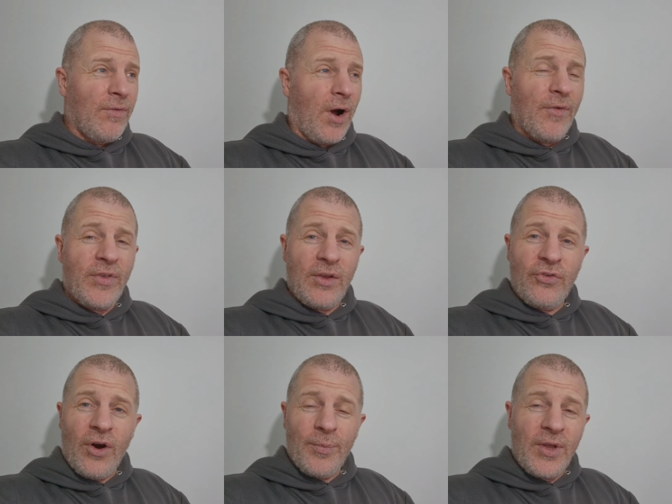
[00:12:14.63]
five or six
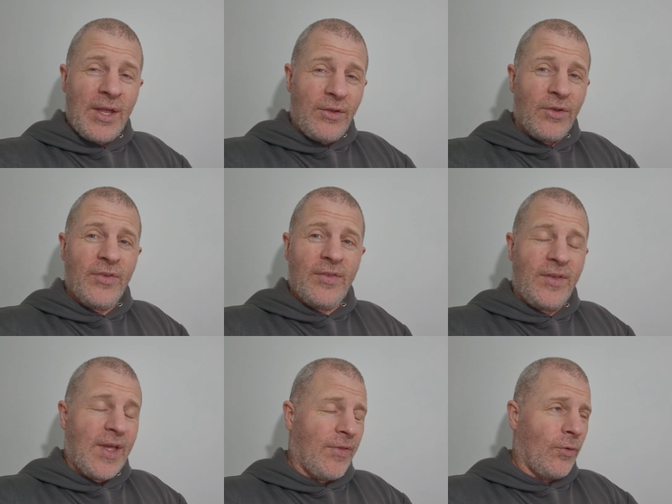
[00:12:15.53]
shops in your
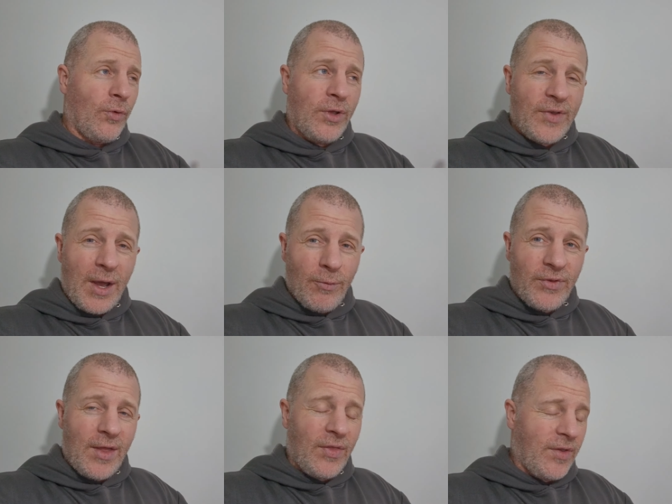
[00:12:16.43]
city centre or your town
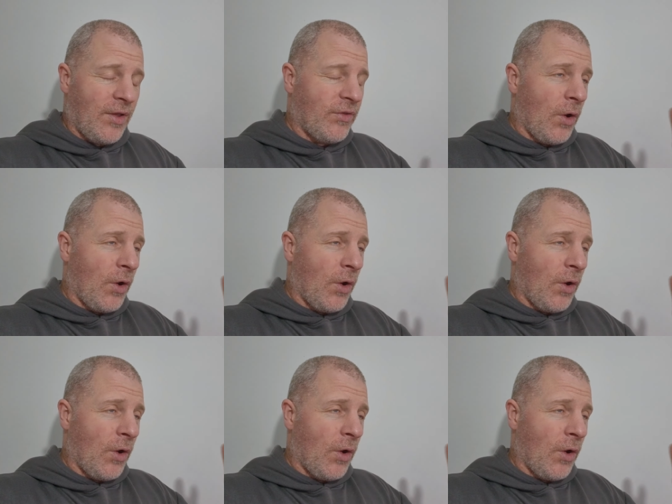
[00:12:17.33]
centre.